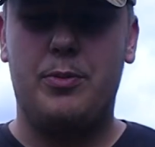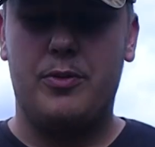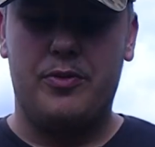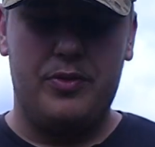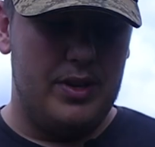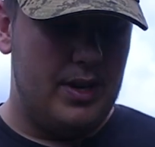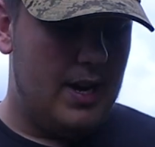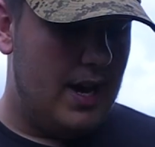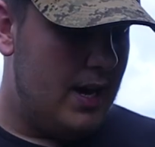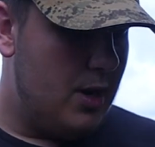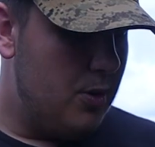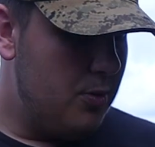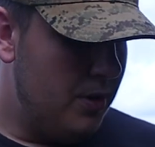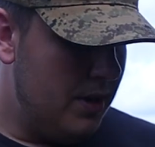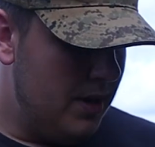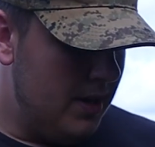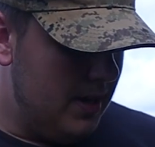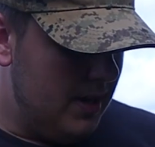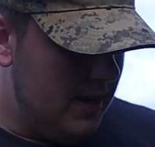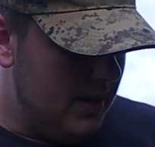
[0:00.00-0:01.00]
But for now,
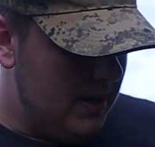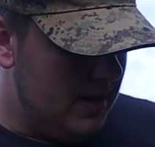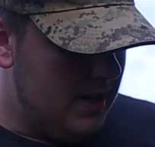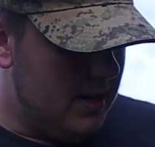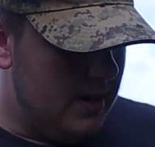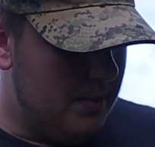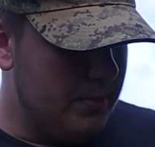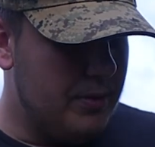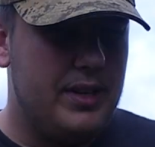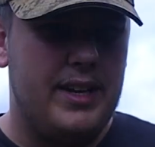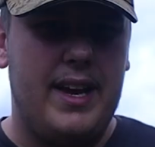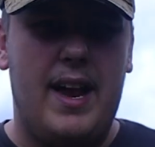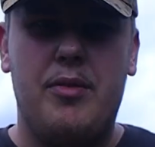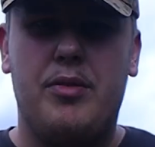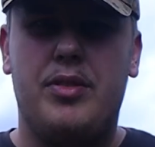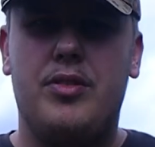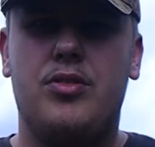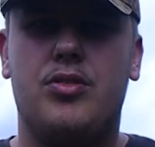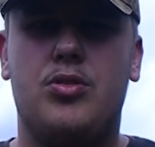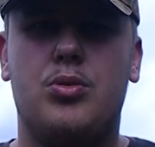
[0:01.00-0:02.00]
I'm going to get
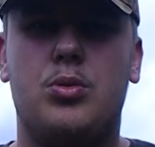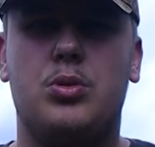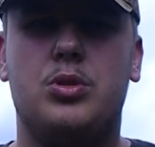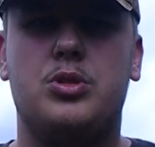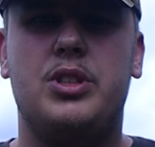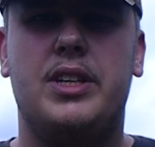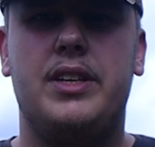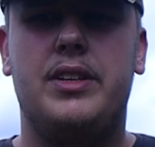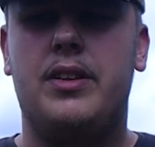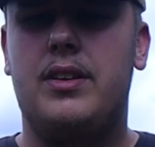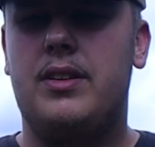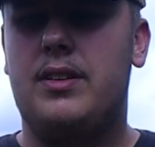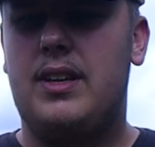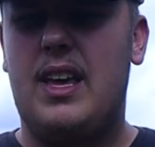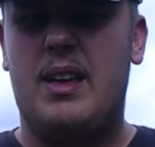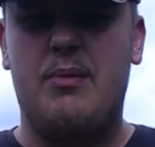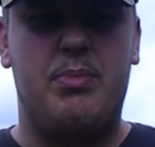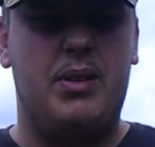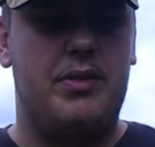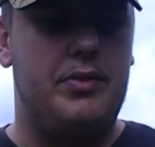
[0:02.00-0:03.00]
everything sorted,
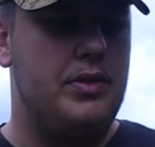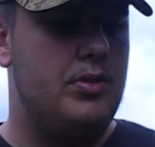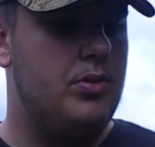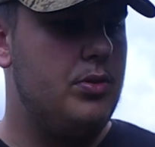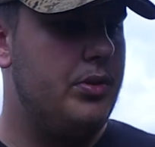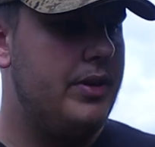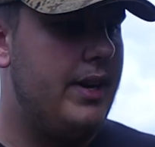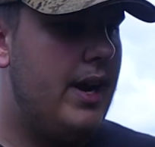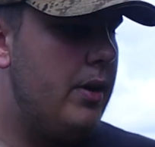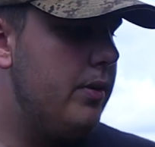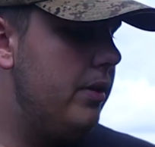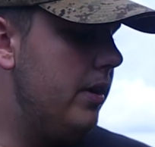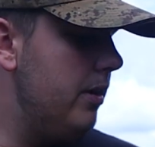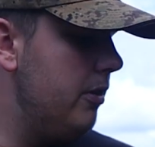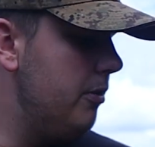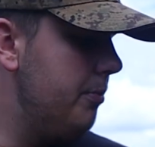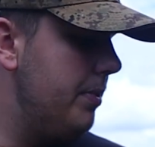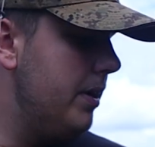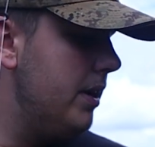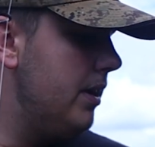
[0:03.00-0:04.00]
get bivvy sorted out a
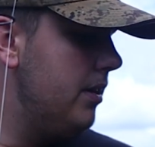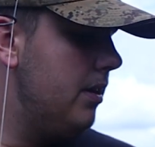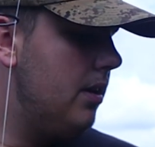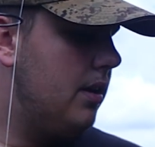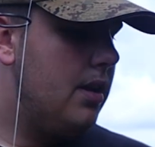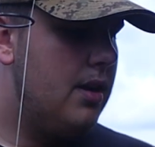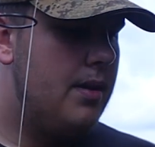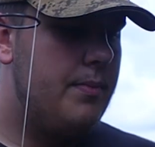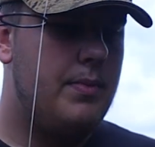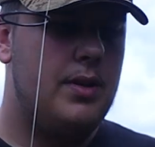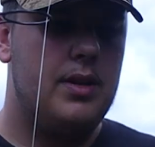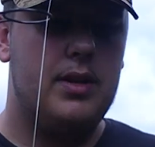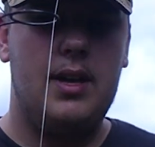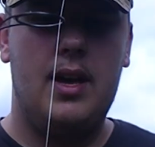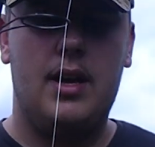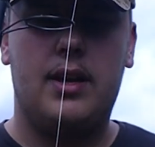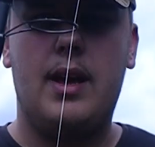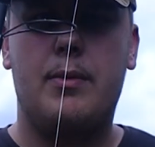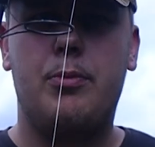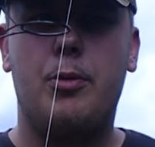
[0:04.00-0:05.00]
little bit, and
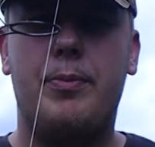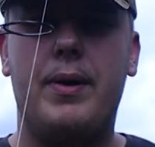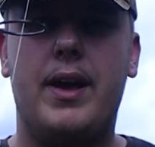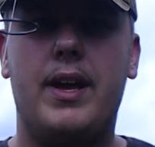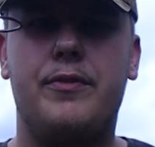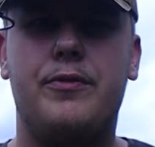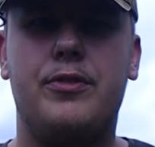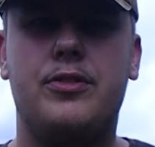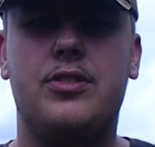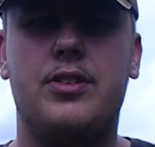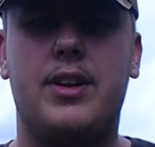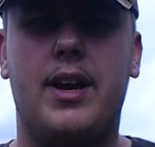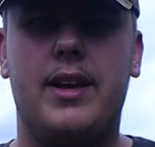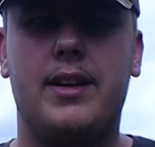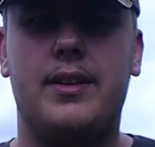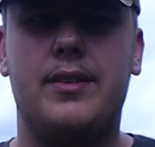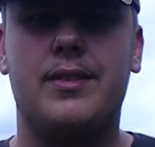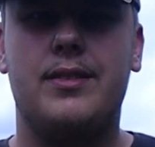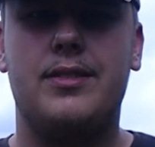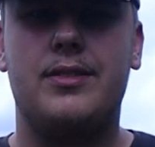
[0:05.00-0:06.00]
yeah, get prepared for
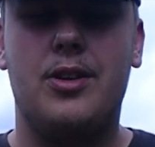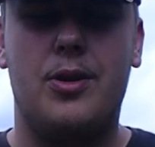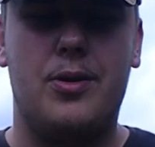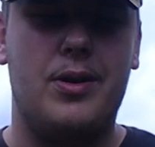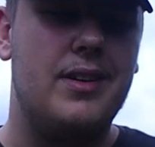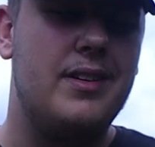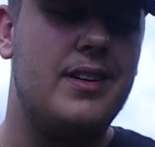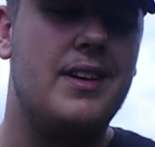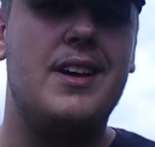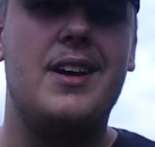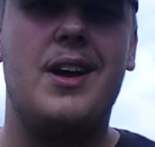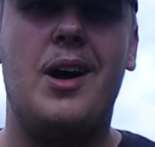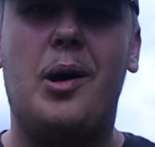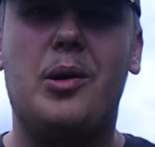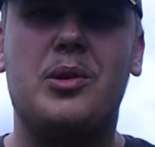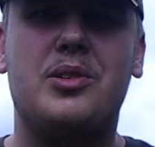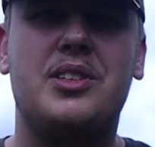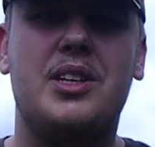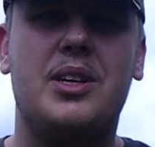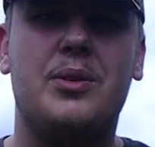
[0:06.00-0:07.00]
today. So
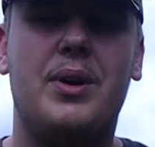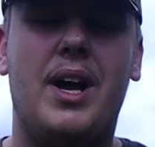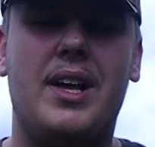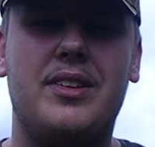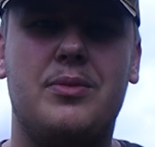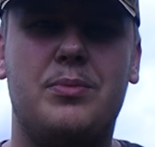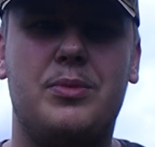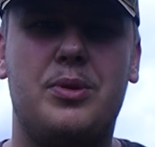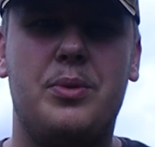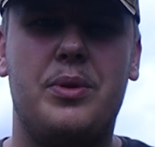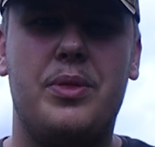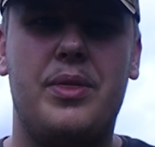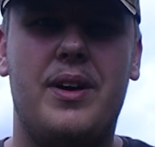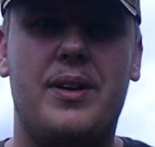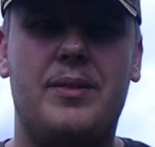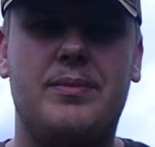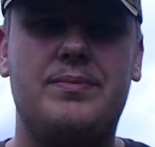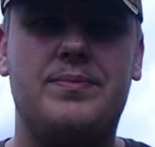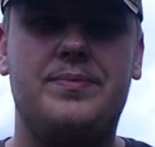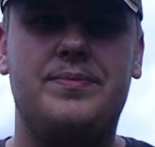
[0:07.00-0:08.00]
I'll see you as I'm doing
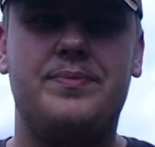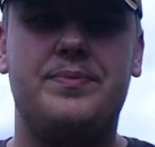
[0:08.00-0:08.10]
that.